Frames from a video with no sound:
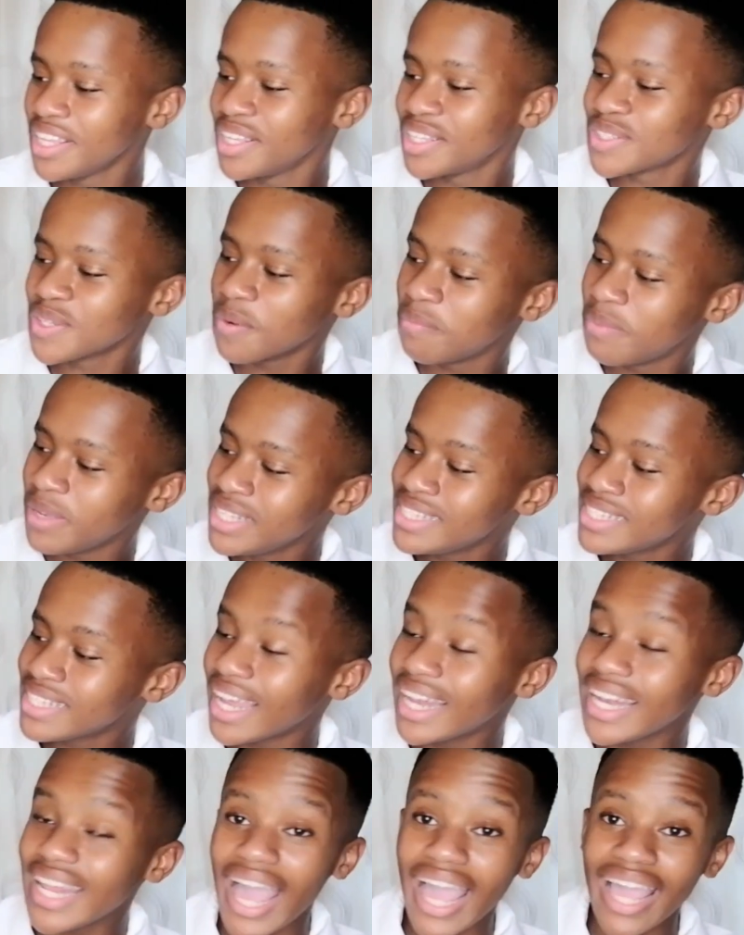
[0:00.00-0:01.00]
So
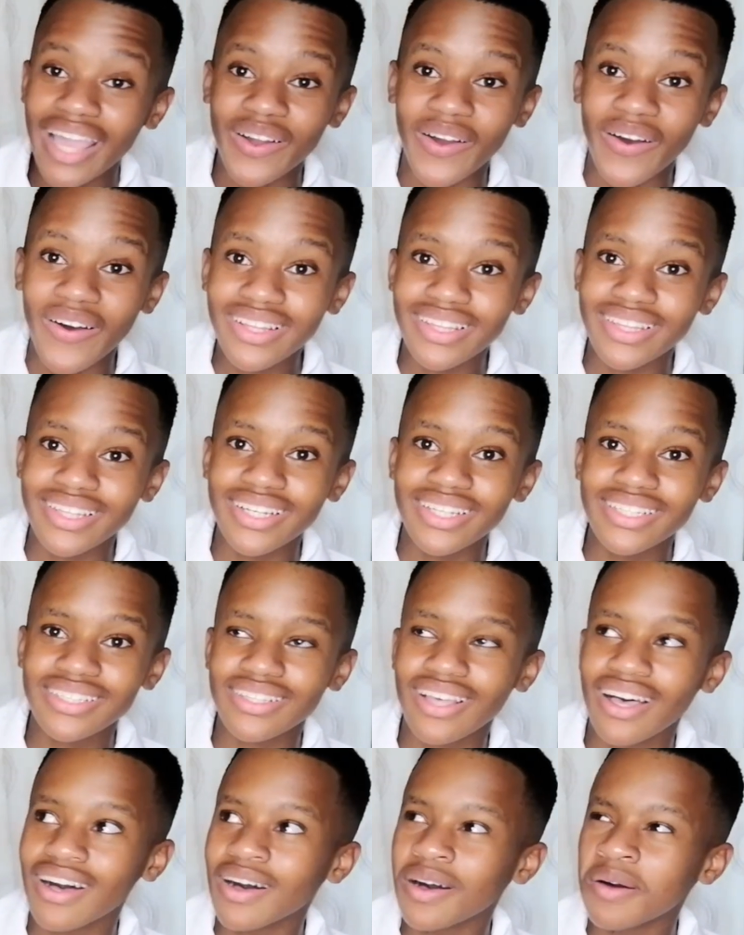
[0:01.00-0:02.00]
basically I got
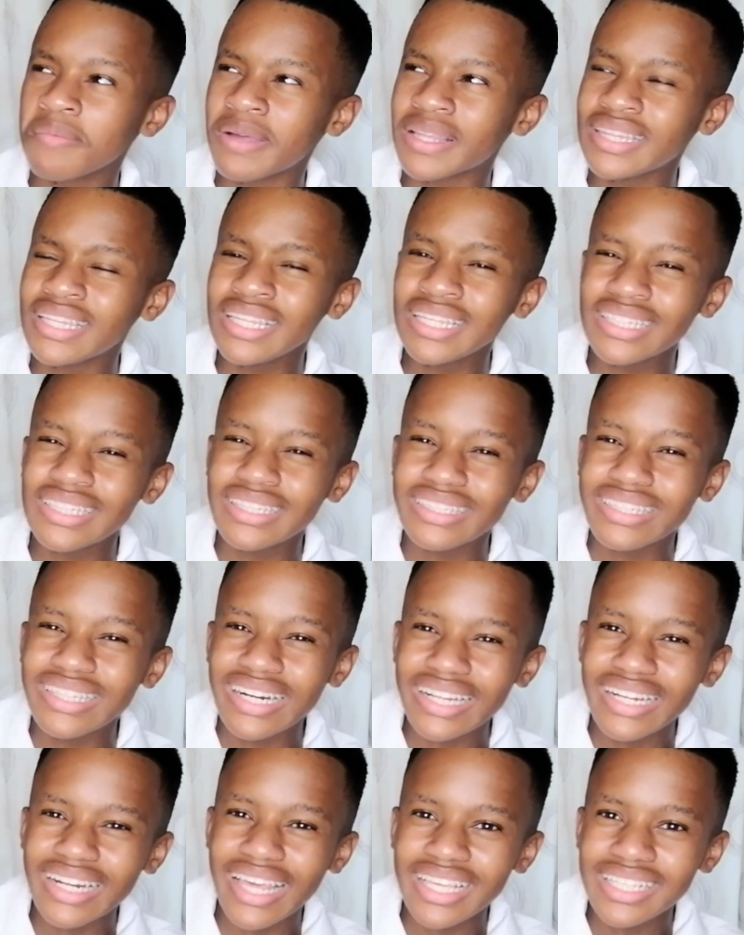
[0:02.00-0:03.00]
this I think
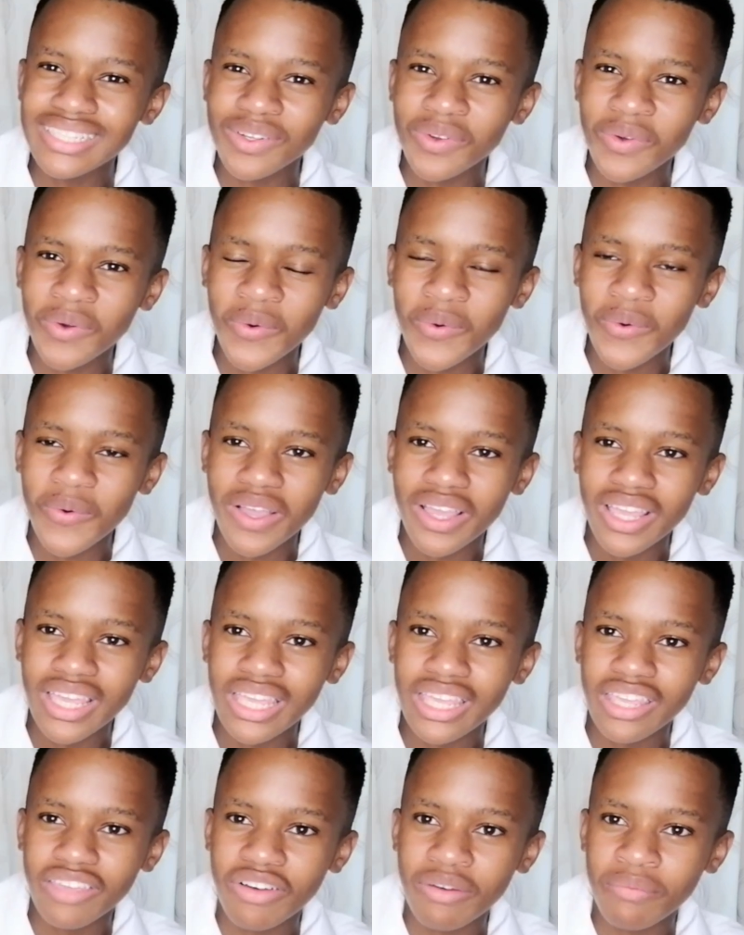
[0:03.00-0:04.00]
3 days ago,
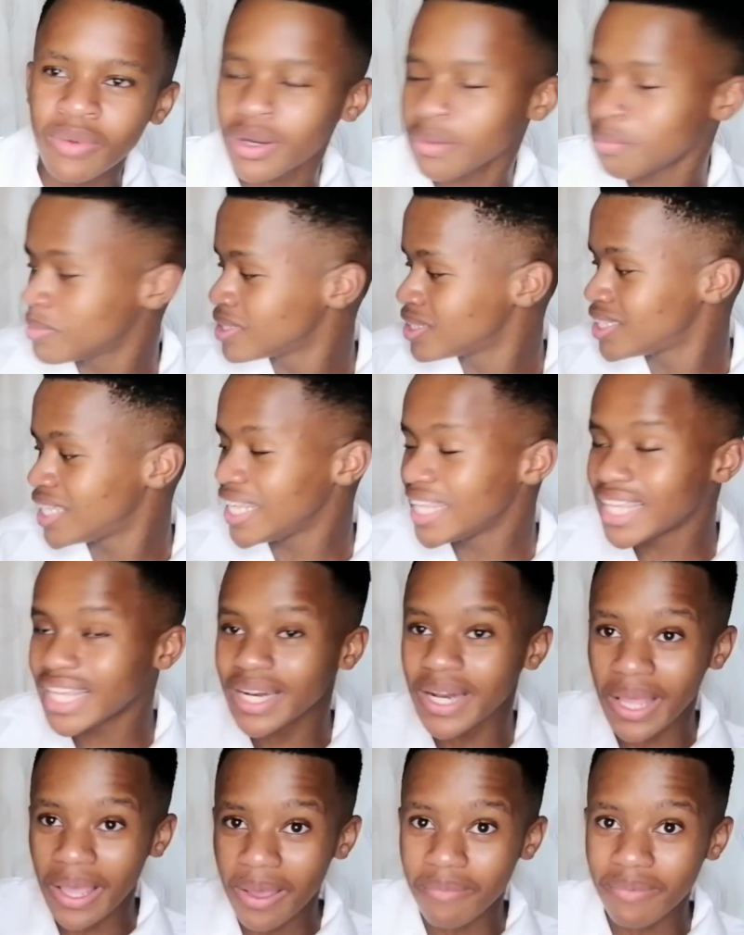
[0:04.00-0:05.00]
if I'm not
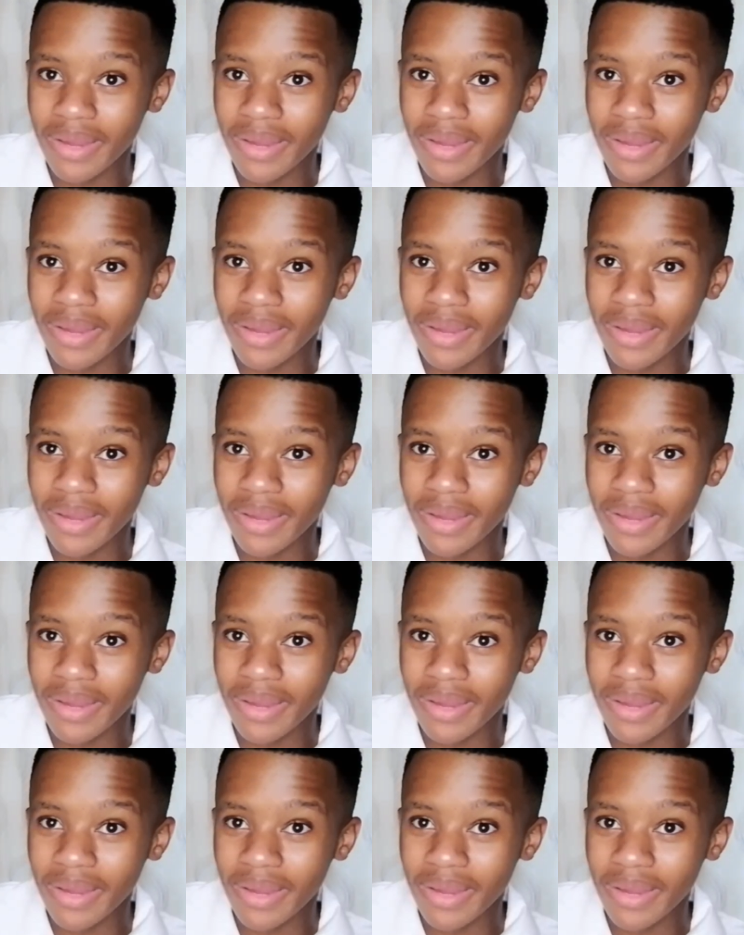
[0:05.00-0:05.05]
mistaken.